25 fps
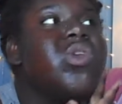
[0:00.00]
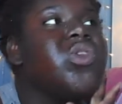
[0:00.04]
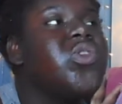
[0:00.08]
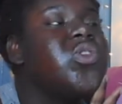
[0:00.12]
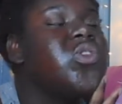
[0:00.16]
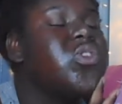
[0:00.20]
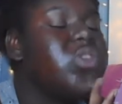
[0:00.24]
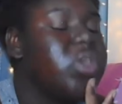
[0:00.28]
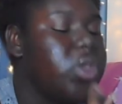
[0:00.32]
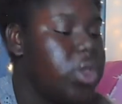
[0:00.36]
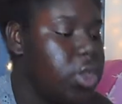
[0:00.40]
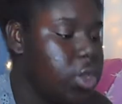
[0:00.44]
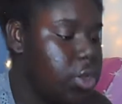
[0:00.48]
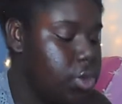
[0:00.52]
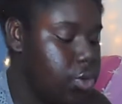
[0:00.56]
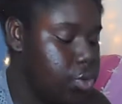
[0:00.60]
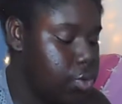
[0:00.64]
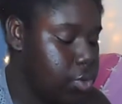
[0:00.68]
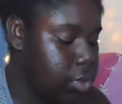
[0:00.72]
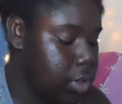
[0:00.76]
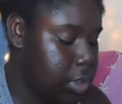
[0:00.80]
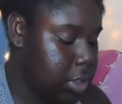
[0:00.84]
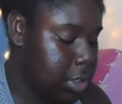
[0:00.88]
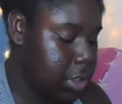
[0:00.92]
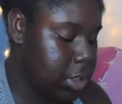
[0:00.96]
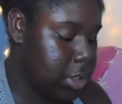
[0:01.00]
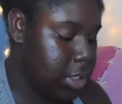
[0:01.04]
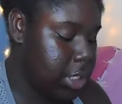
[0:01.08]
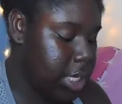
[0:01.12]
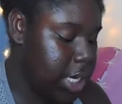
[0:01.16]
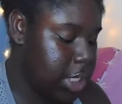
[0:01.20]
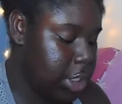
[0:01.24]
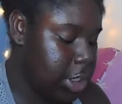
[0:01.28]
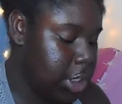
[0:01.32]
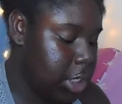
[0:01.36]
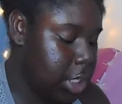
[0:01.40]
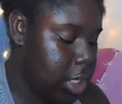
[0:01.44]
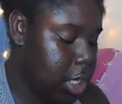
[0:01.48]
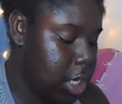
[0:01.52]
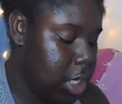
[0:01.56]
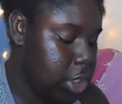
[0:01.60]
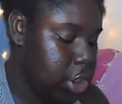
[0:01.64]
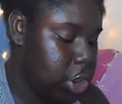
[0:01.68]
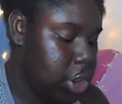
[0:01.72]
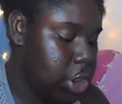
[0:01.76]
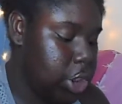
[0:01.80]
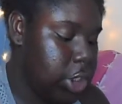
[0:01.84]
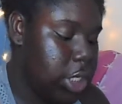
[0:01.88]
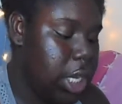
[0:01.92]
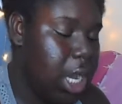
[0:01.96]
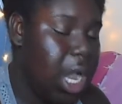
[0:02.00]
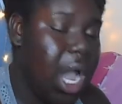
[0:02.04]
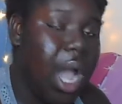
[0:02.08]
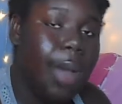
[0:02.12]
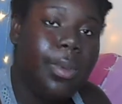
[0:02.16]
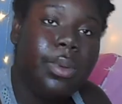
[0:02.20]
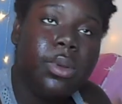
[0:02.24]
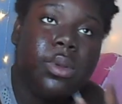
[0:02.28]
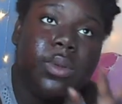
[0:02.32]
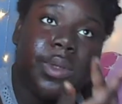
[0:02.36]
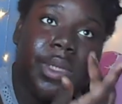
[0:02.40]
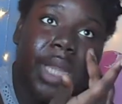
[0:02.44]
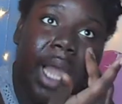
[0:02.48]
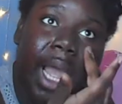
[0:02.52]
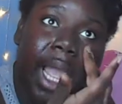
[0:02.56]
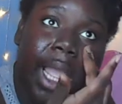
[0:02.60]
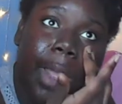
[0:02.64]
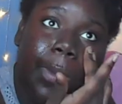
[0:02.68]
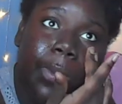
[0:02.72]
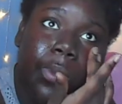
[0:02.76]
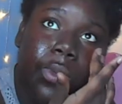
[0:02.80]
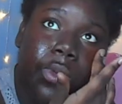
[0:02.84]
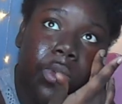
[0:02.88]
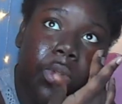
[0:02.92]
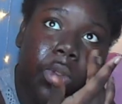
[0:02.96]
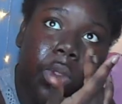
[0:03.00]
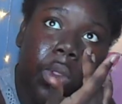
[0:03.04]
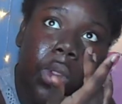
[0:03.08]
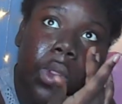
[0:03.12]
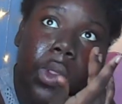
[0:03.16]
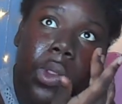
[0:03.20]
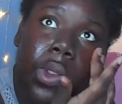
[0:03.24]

so this can actually last you a couple of times.